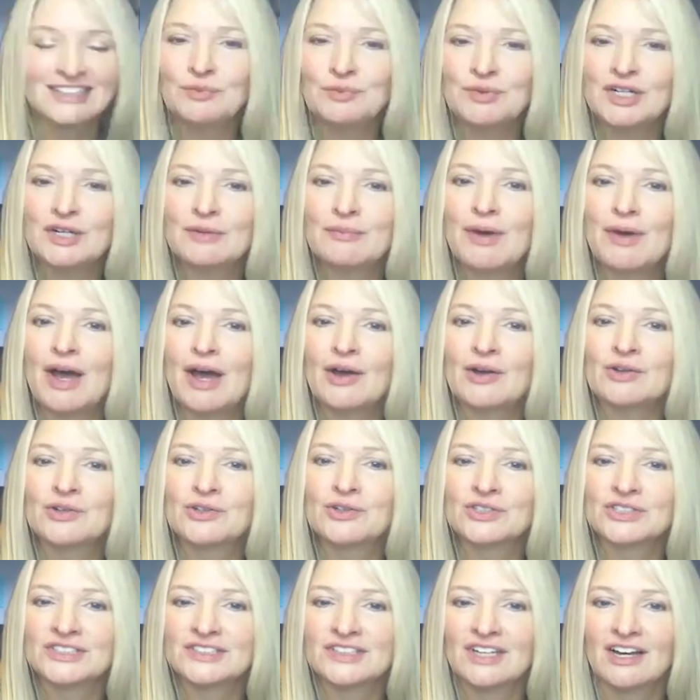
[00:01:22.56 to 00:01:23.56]
bit about
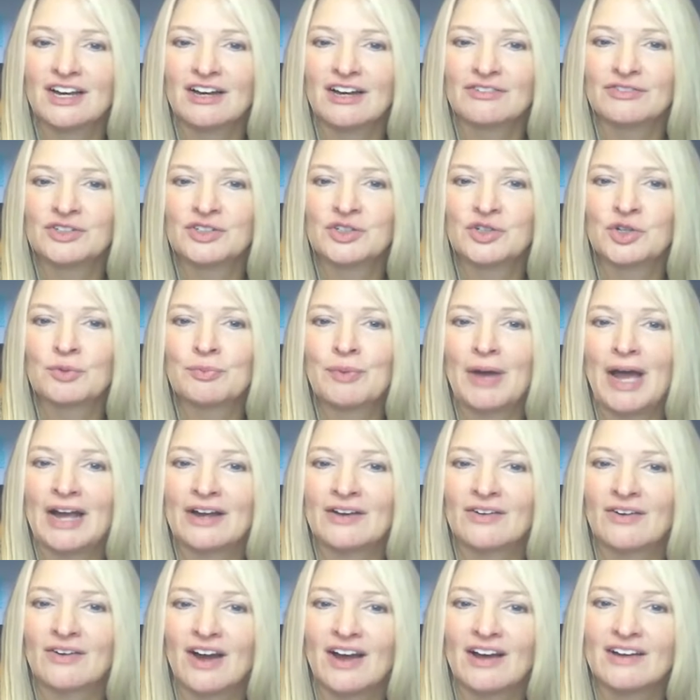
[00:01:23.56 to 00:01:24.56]
yourself and your
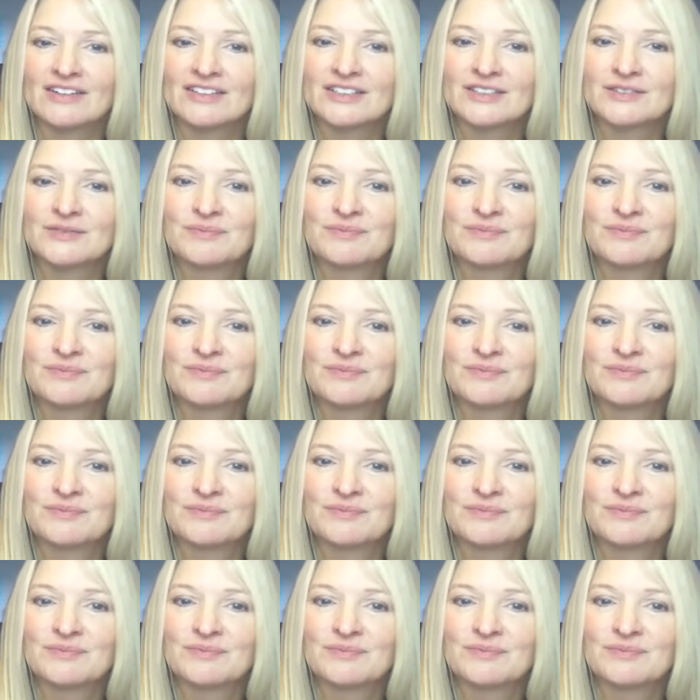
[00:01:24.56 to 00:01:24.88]
background.